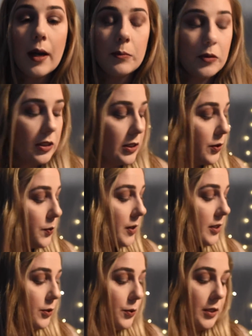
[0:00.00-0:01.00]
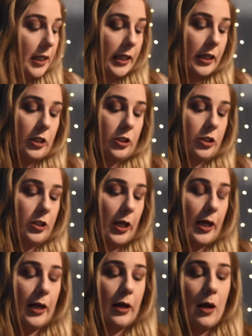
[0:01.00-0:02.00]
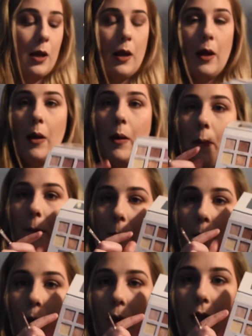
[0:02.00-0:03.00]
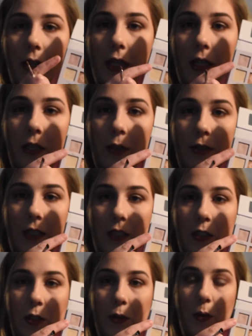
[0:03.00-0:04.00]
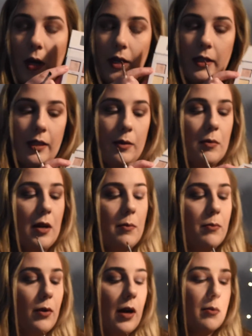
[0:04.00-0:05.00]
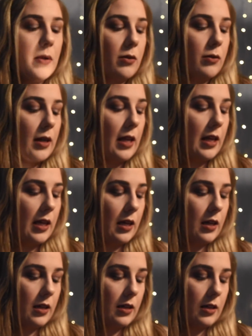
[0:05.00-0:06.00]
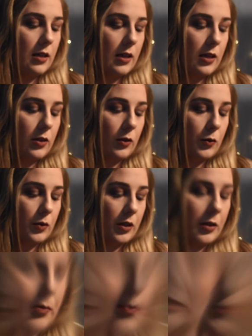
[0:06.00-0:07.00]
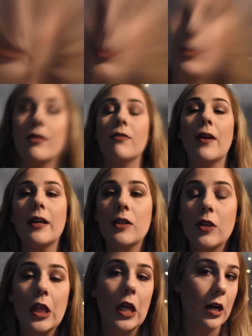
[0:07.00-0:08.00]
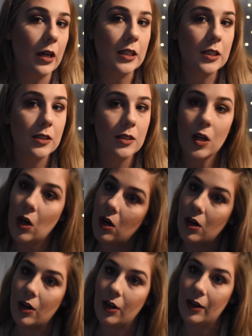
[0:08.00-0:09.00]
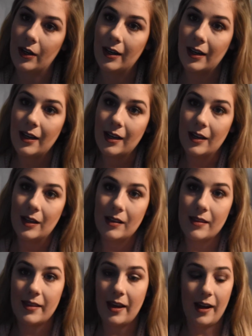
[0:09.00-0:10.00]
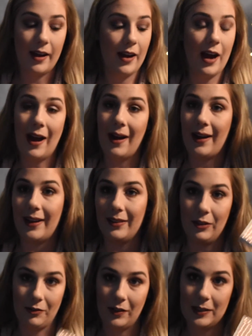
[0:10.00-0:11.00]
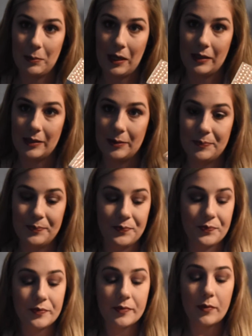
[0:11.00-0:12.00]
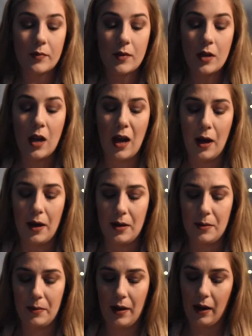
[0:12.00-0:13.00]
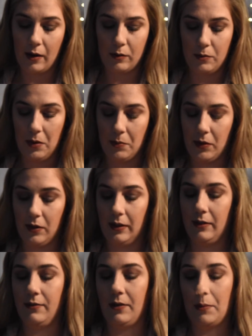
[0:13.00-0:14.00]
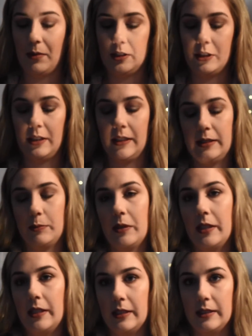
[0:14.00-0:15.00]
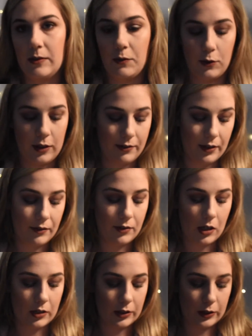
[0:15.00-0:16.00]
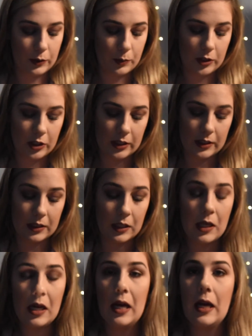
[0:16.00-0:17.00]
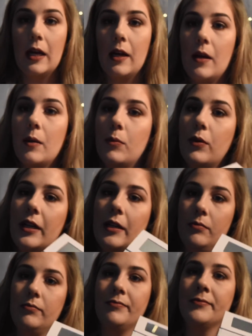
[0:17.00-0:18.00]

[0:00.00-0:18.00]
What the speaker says: I'm just going to take the shade Bully and use this to highlight my brow bone and inner corner. Okay, so final thoughts are that I love this palette. I don't remember if I mentioned this, but it is $45, which is pretty,